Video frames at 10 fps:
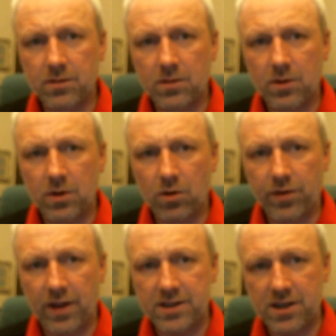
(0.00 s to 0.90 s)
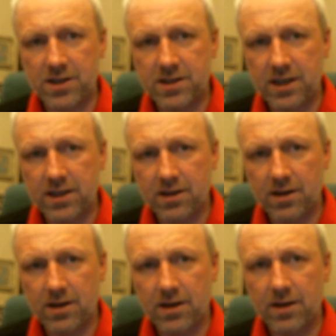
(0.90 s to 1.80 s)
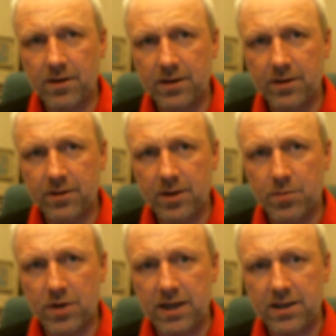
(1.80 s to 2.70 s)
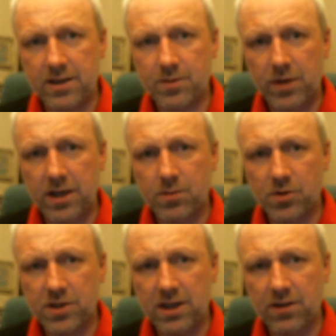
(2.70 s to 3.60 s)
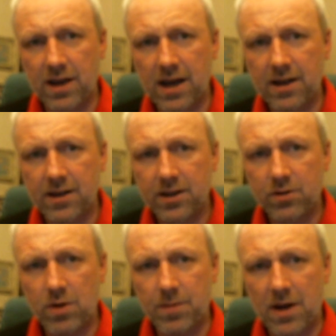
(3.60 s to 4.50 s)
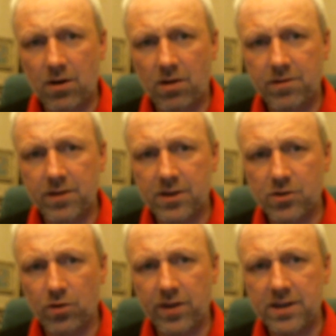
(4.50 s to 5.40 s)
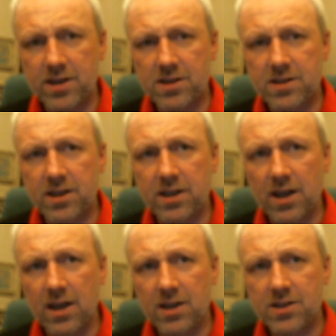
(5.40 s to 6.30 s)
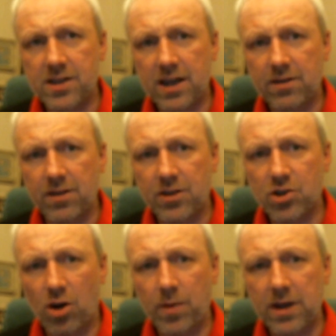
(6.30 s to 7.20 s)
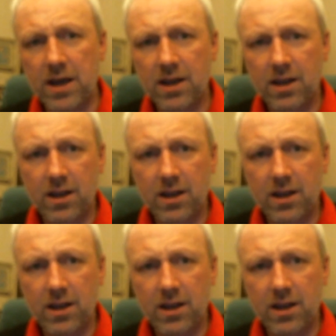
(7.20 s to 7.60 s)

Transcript: the authenticity breakable seal there. You rip that off, and there's an authenticity sticker at the top here.